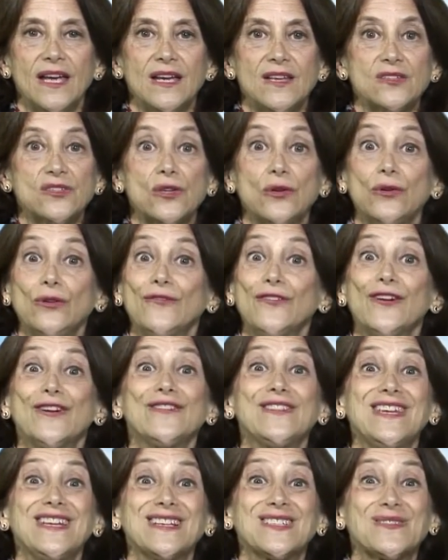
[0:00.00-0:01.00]
So you've
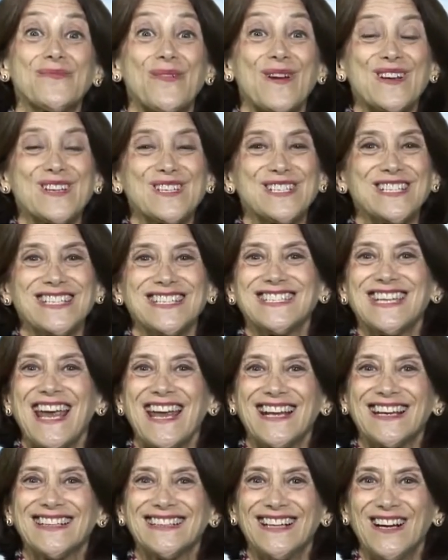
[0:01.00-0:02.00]
heard the expression,
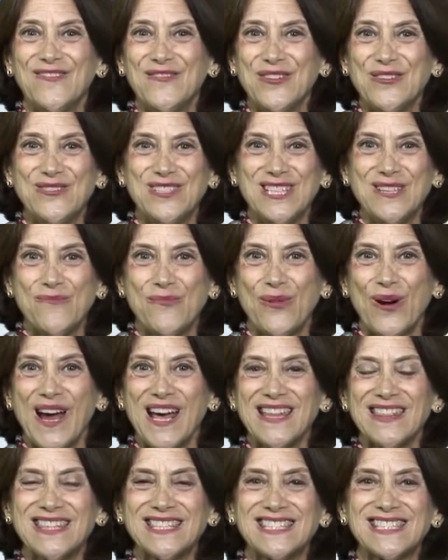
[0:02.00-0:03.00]
take a few deep
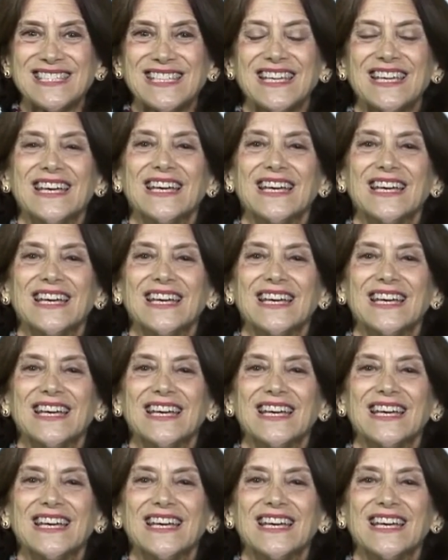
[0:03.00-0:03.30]
breaths.